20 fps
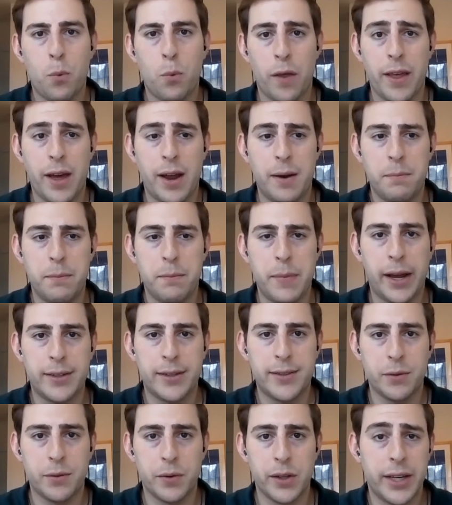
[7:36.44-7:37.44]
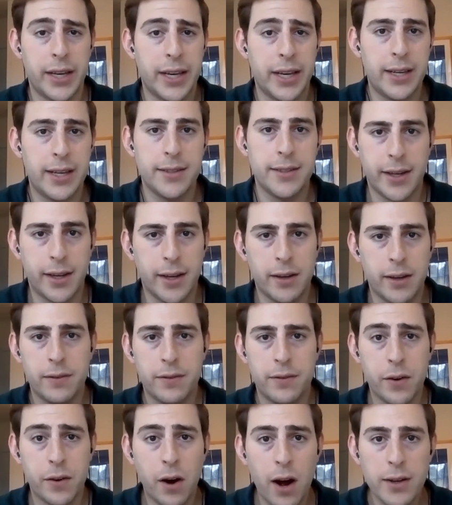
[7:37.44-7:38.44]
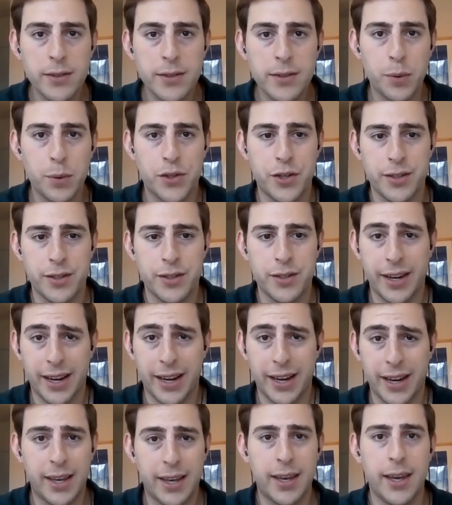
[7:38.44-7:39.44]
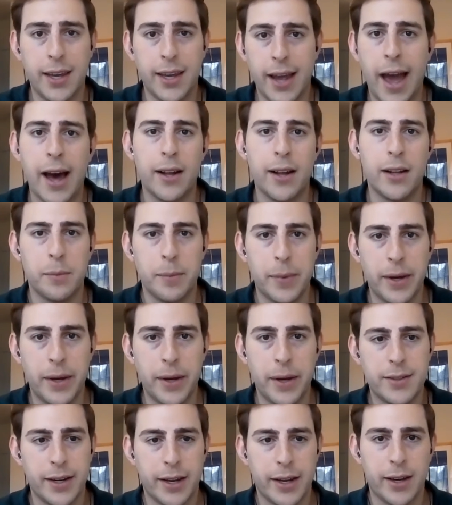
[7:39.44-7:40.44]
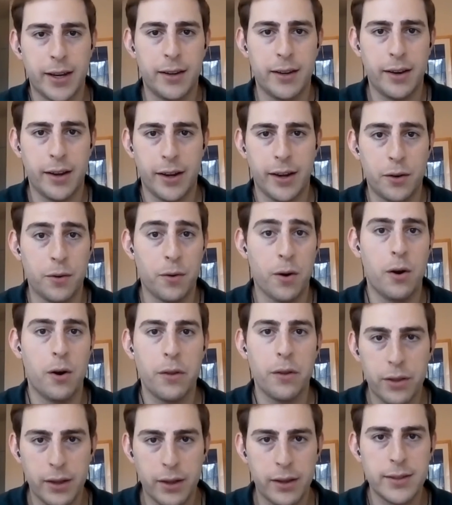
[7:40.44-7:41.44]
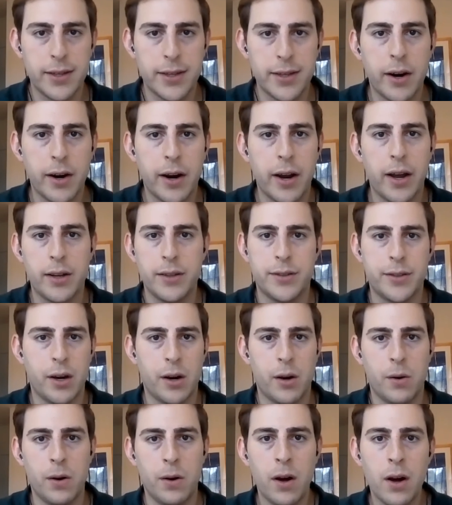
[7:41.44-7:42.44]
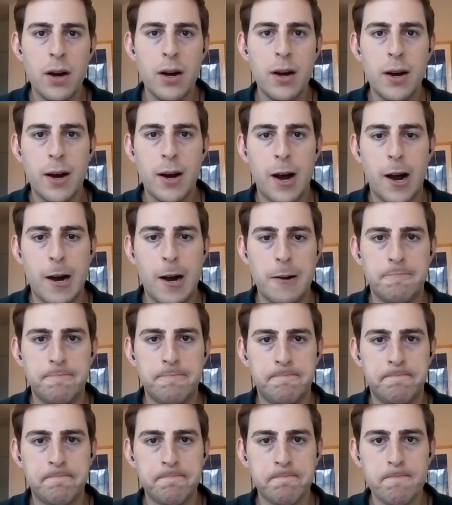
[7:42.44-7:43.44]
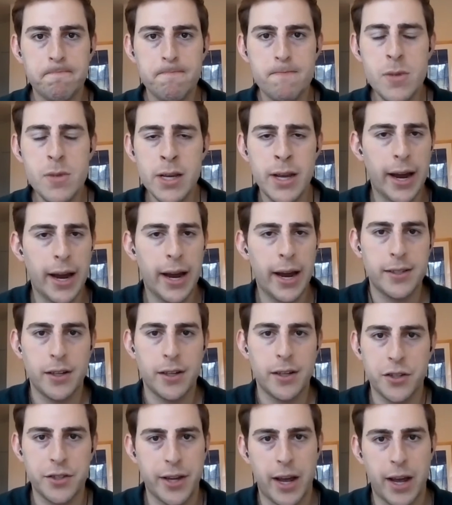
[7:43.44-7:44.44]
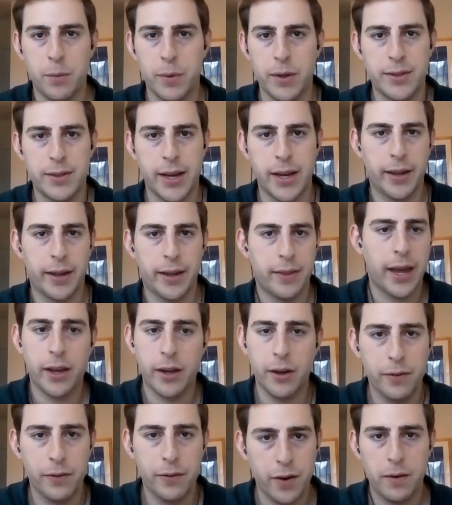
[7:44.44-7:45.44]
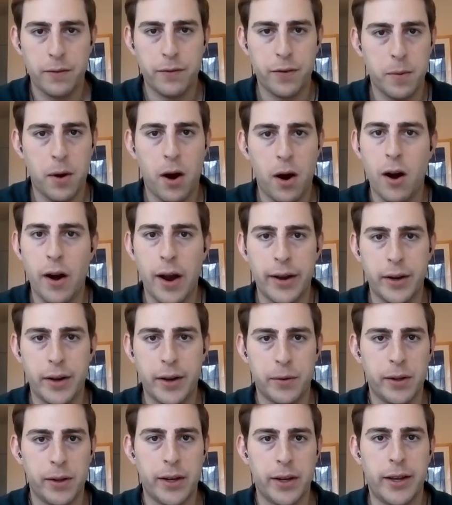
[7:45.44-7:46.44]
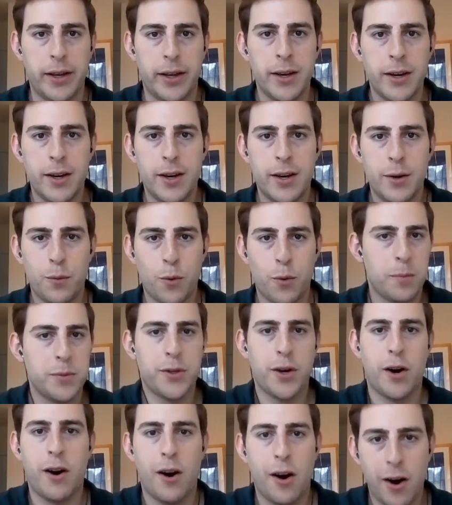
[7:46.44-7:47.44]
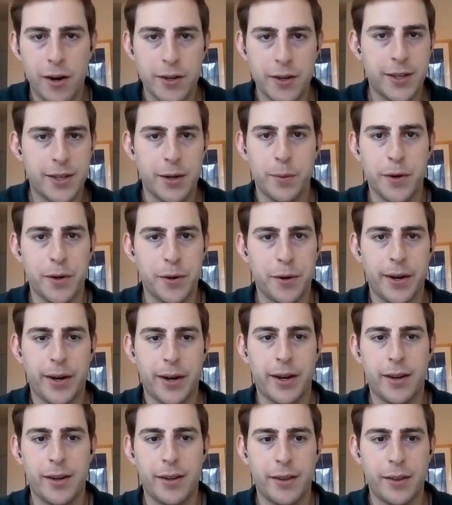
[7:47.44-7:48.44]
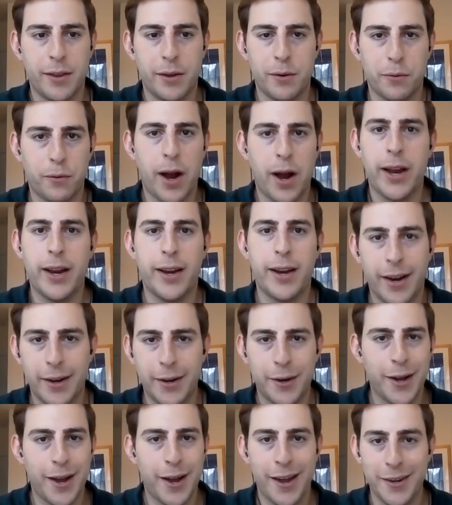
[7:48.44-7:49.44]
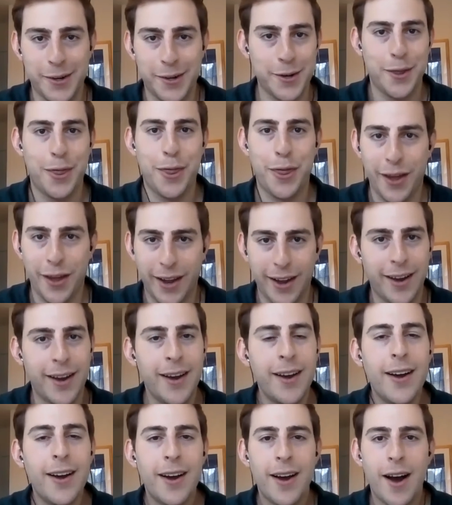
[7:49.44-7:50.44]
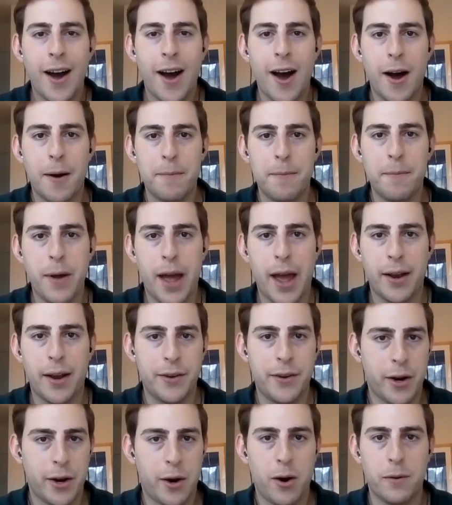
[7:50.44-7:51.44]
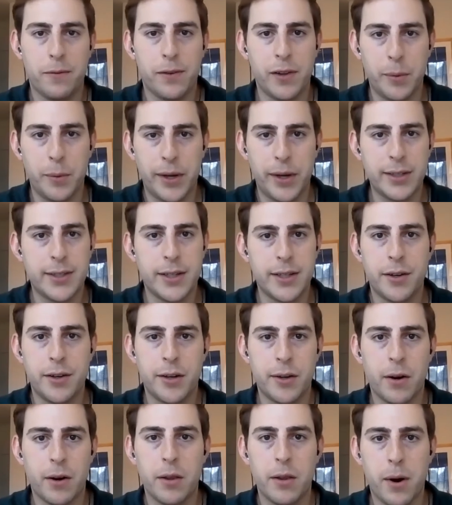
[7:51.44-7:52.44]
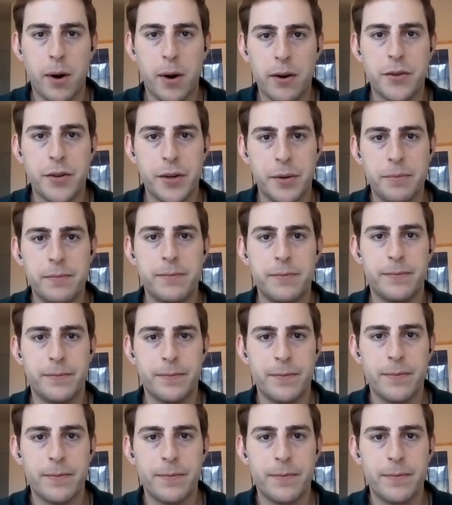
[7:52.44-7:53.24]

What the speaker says: one that makes it really easy for us, which is like a key element in growth in this area. And so, yeah, I guess I'll just end with saying thank you from our end. It really warms our hearts that we're doing the right and good thing. And, you know, hopefully we continue to grow the partnership.